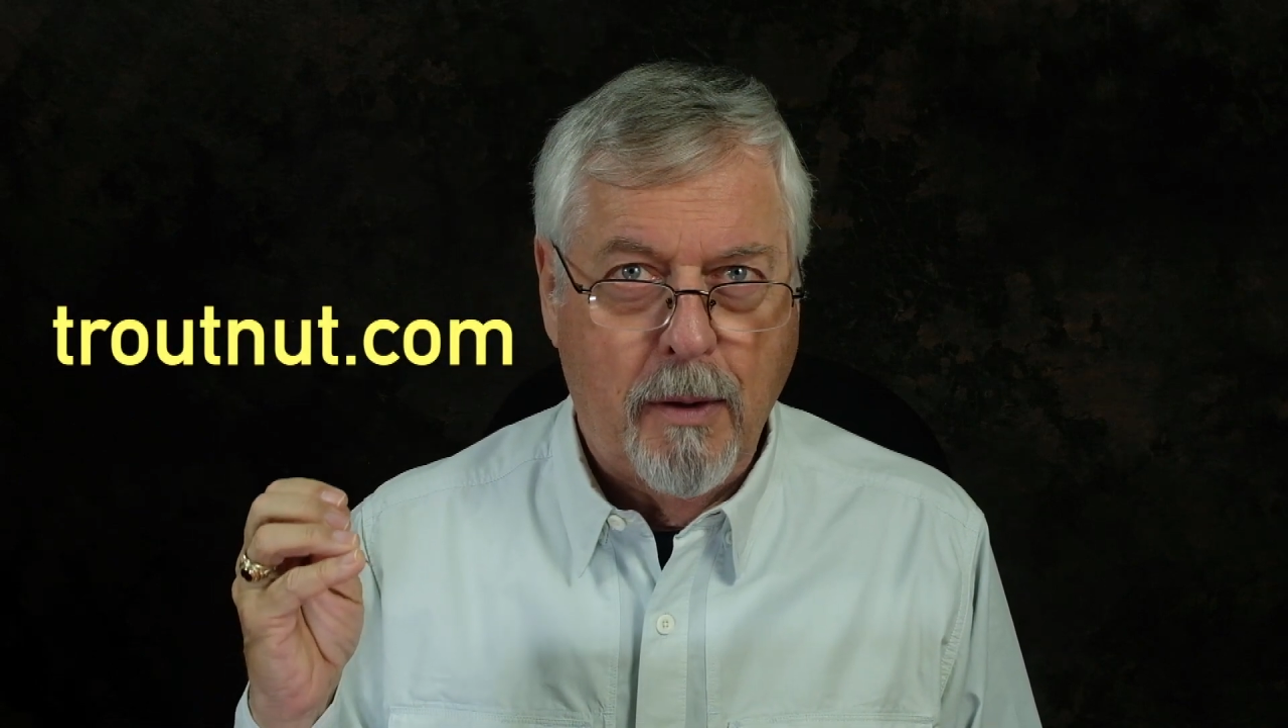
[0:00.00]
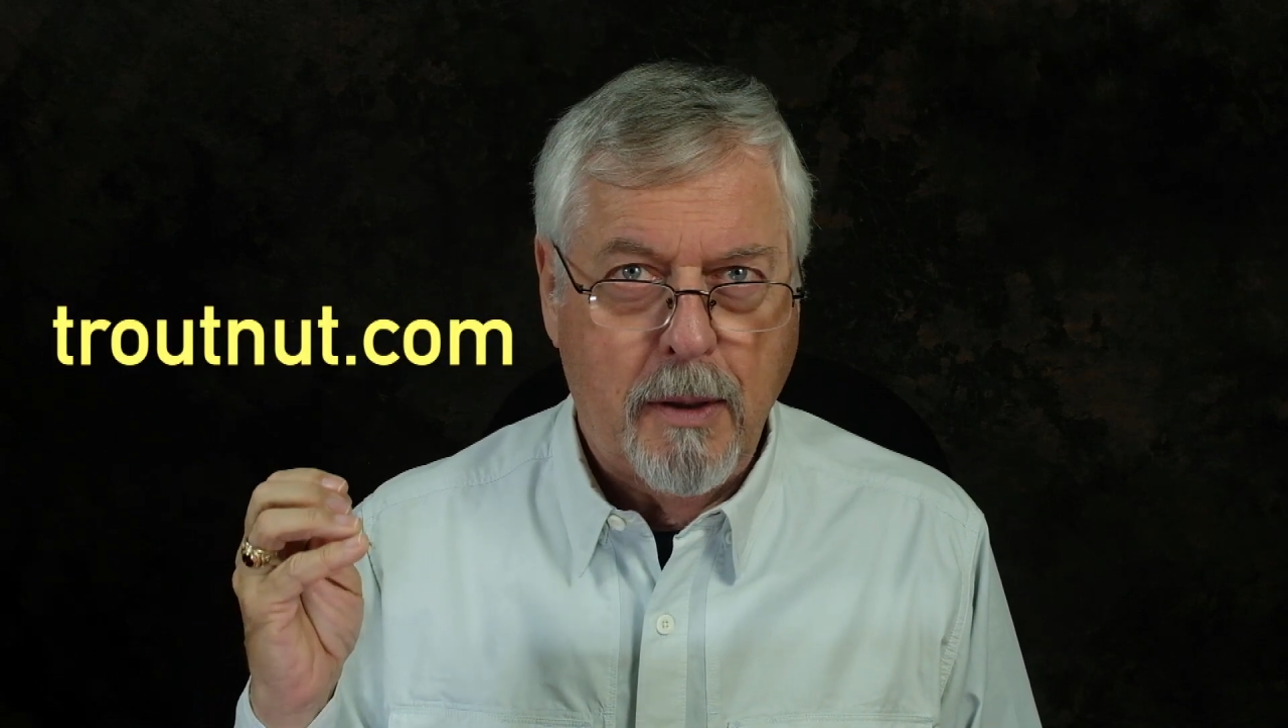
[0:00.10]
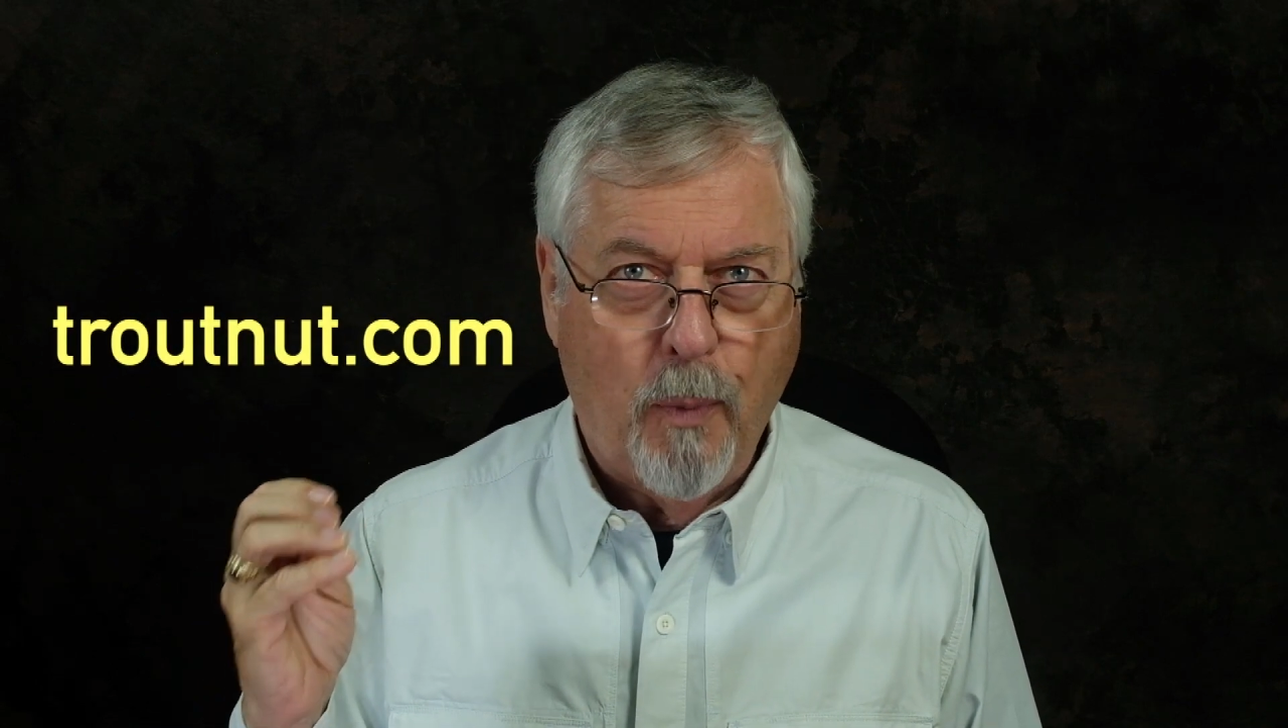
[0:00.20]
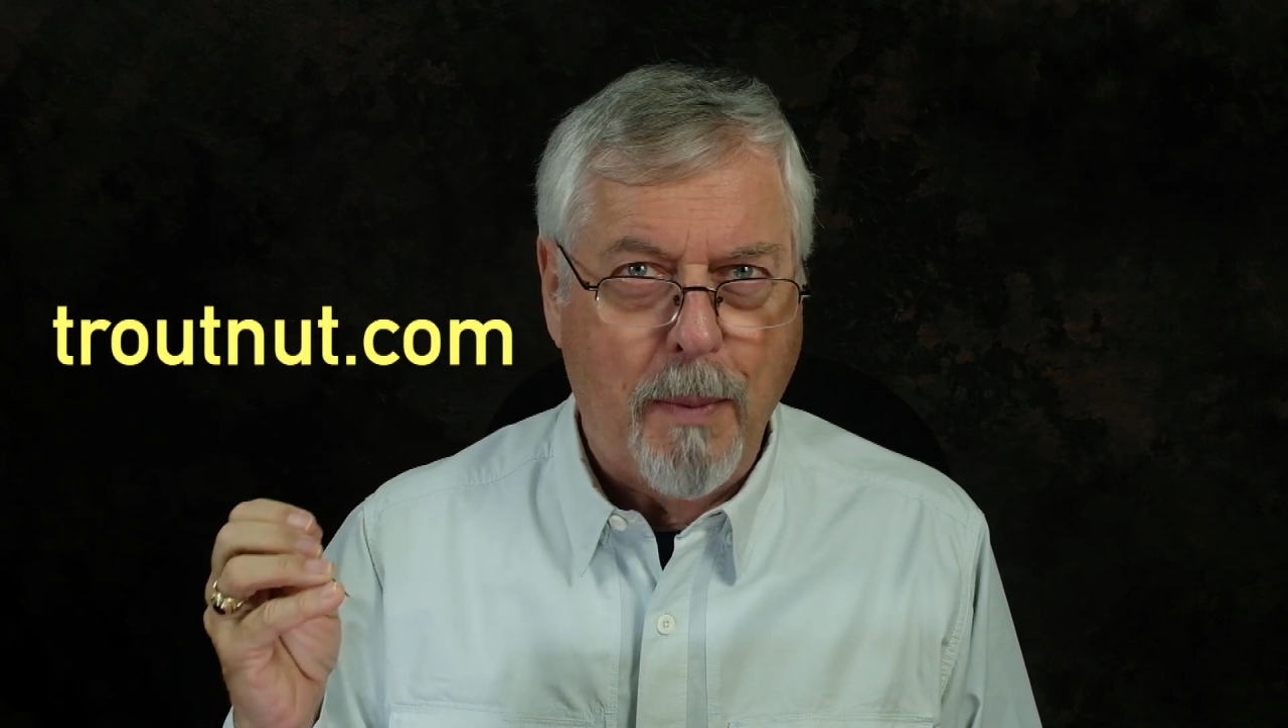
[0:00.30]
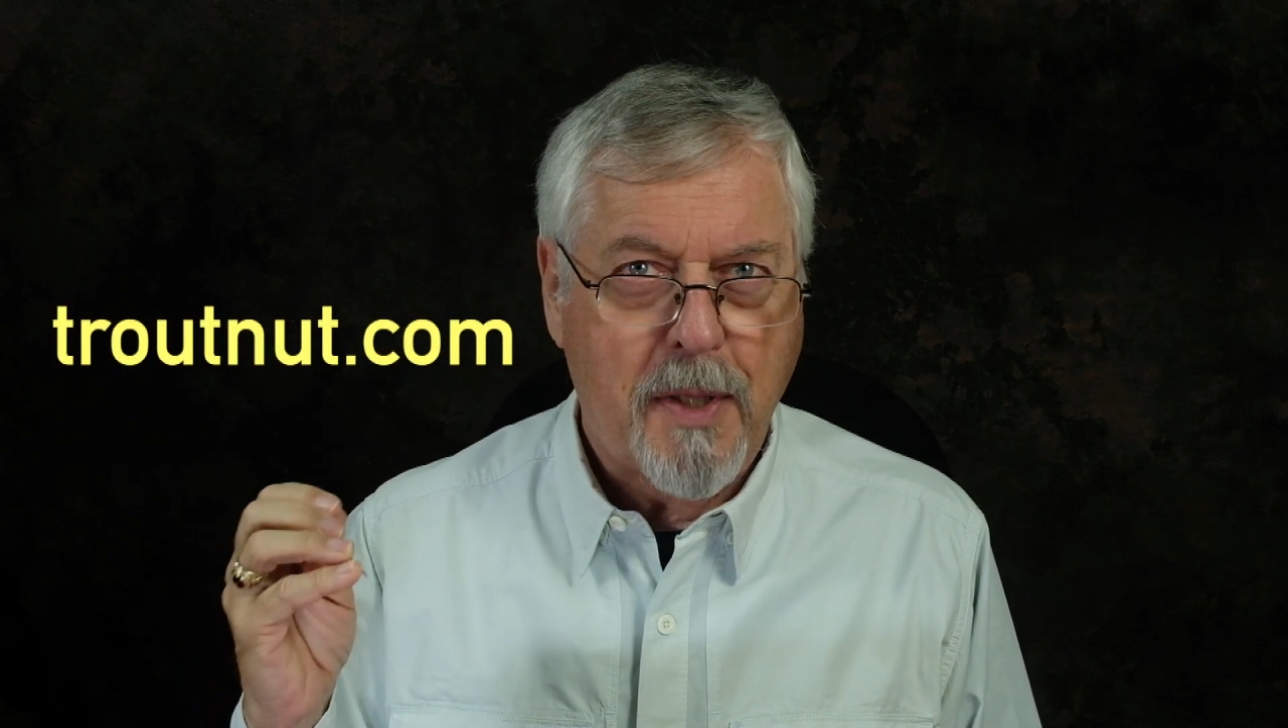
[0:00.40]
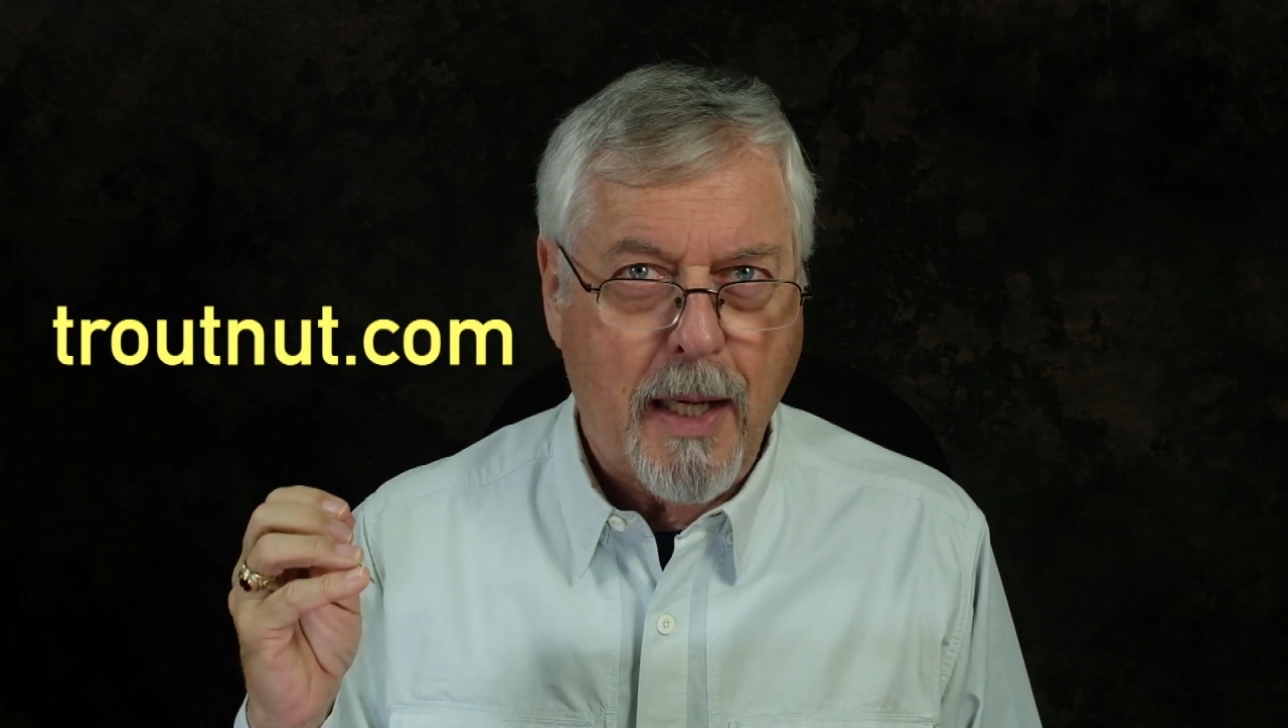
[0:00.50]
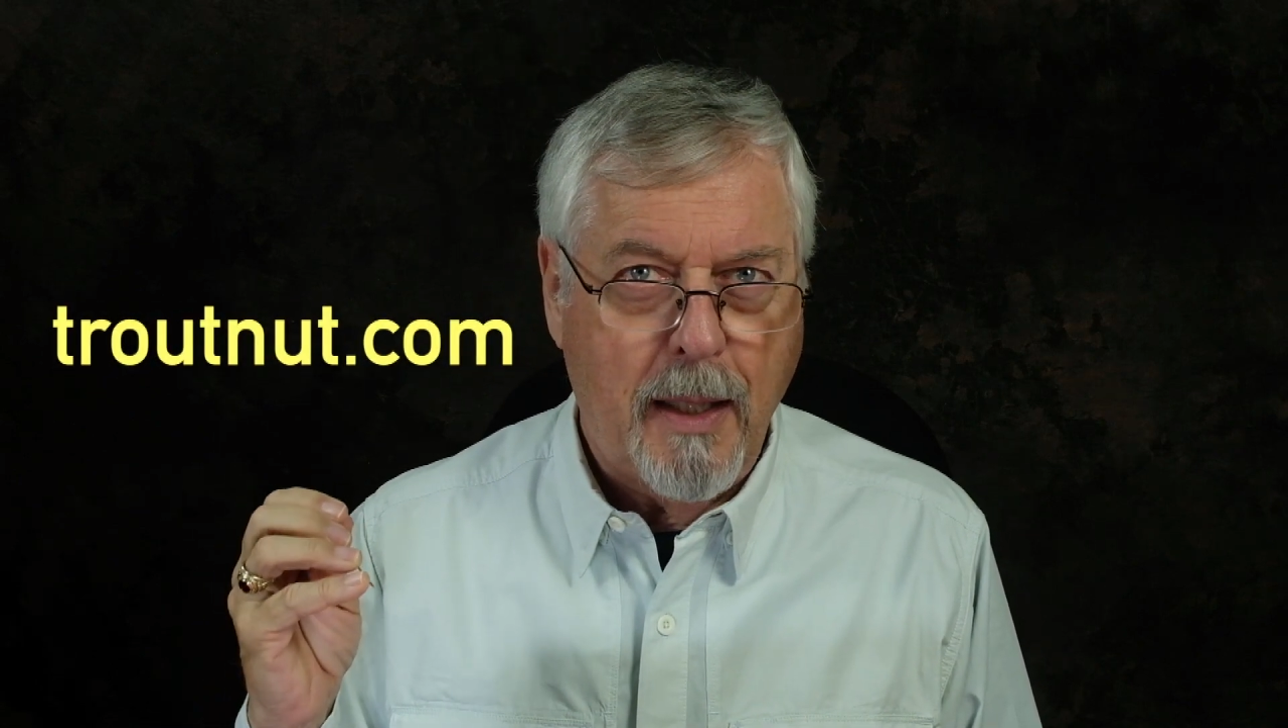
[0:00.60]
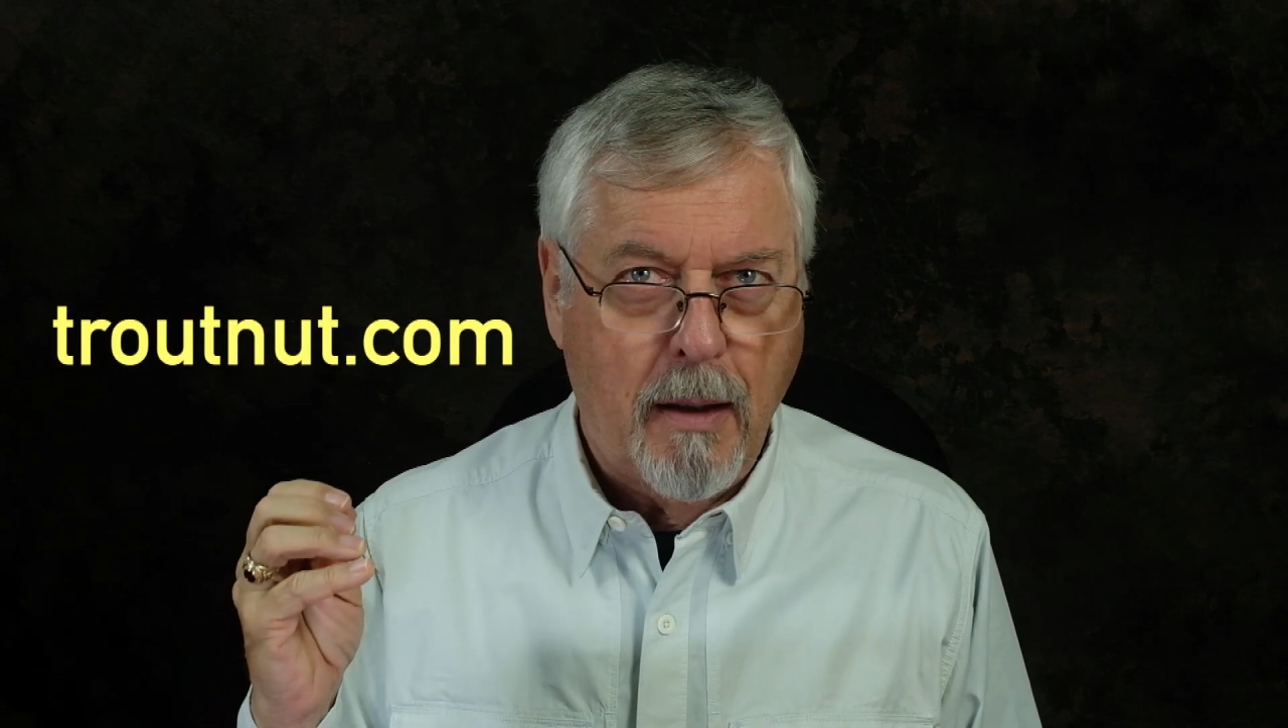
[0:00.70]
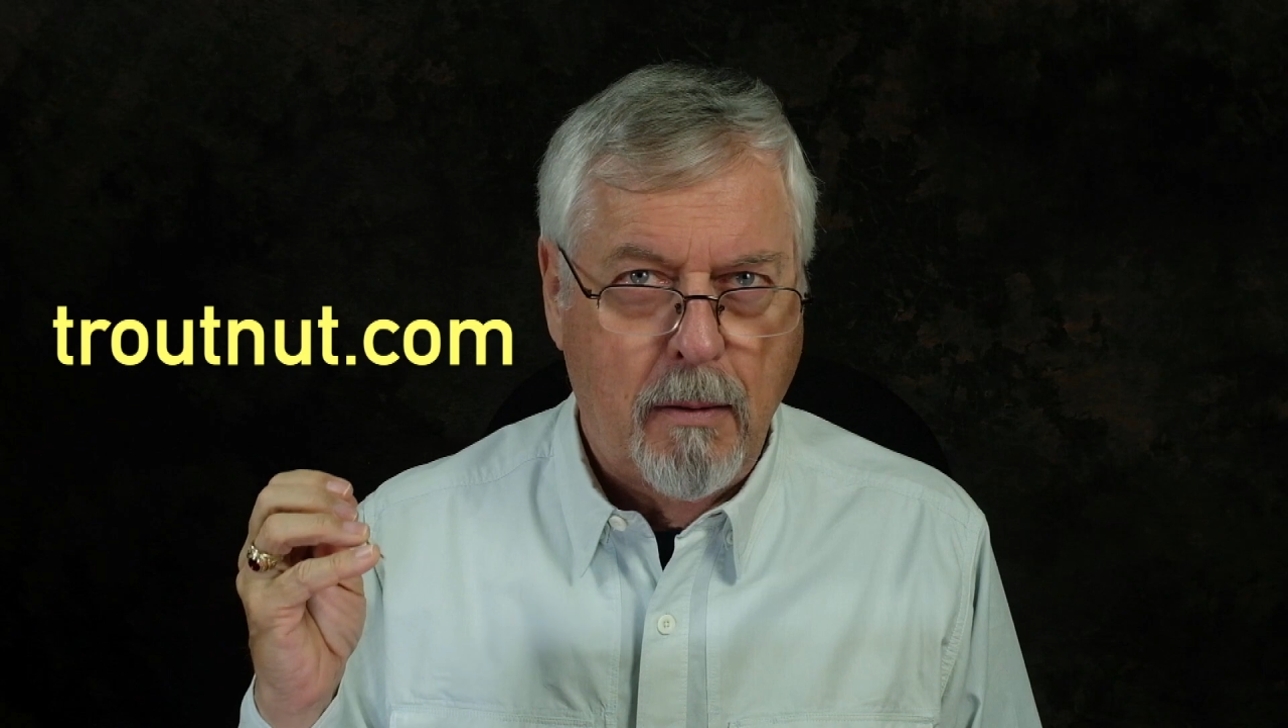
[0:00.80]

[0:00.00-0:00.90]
website